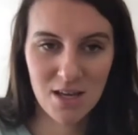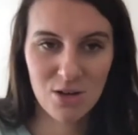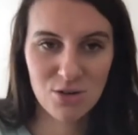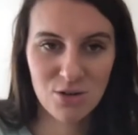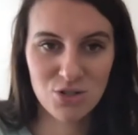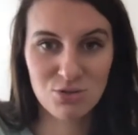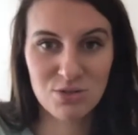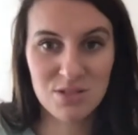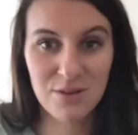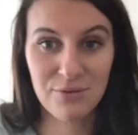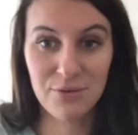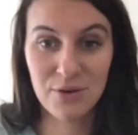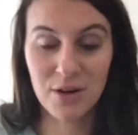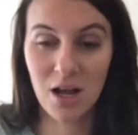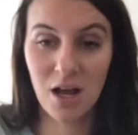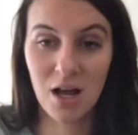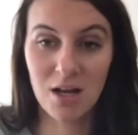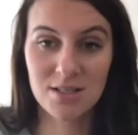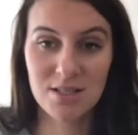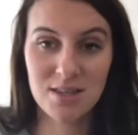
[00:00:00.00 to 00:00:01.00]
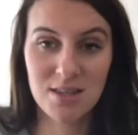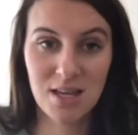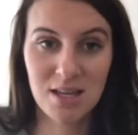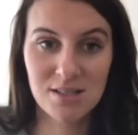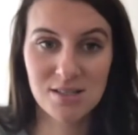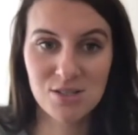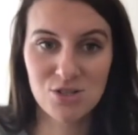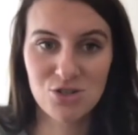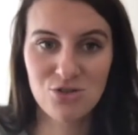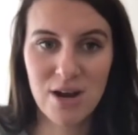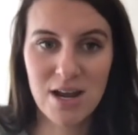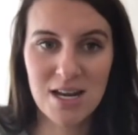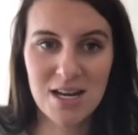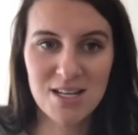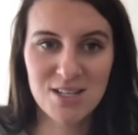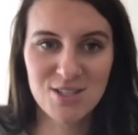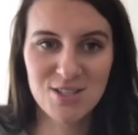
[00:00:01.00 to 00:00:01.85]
do different kinds of things in training.